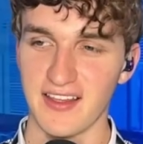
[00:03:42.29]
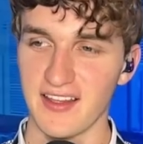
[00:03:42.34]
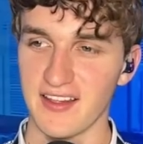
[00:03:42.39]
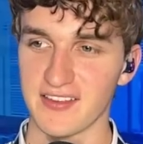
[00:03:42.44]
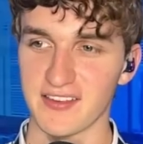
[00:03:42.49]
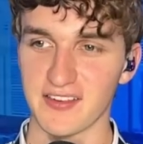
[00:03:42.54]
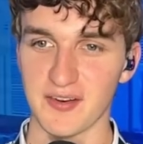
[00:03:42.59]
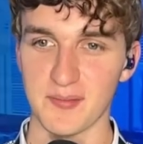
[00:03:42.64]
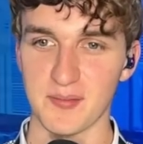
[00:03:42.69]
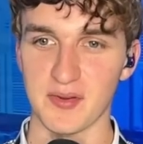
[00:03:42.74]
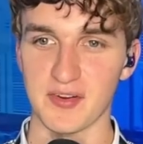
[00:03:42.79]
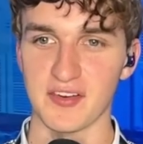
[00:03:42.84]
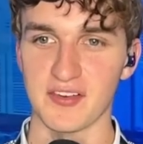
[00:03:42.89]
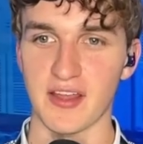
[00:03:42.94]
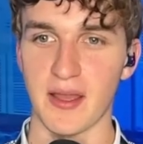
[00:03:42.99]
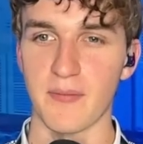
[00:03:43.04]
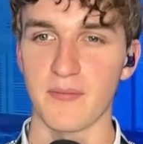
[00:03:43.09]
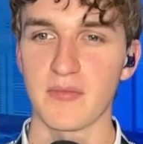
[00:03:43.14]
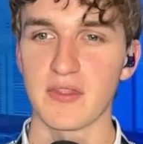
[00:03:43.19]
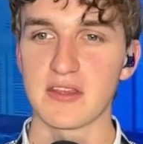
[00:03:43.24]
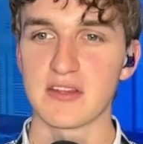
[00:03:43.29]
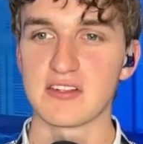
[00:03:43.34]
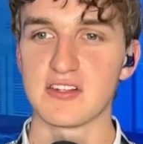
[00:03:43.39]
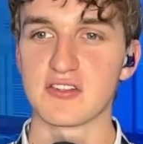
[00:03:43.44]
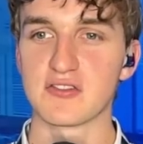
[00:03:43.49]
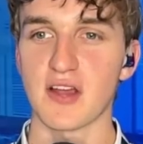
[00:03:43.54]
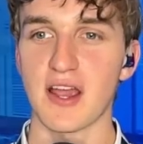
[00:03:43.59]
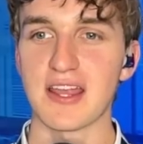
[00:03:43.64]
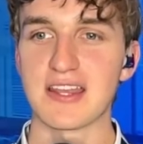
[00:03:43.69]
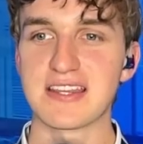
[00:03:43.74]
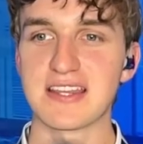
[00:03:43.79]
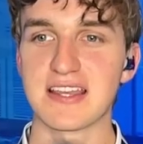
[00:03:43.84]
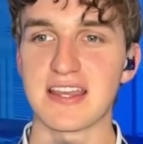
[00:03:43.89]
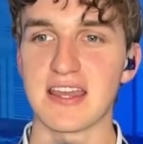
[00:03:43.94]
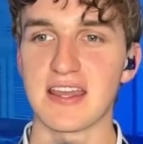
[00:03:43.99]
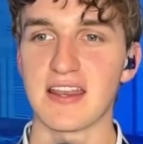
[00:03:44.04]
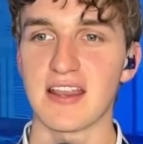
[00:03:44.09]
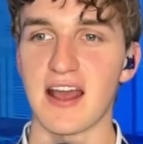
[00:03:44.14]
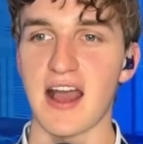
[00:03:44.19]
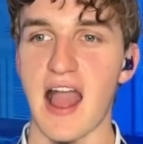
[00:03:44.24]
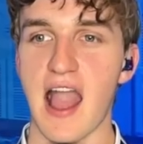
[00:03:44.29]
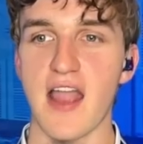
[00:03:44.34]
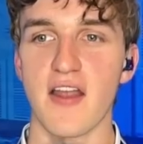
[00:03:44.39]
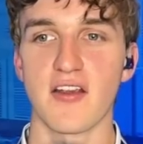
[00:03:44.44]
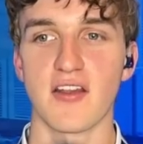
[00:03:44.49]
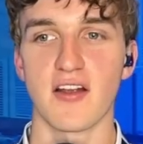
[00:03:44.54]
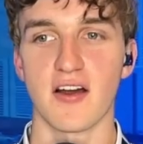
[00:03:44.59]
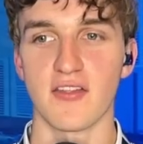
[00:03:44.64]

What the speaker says: a certain period of time. She tried to get hired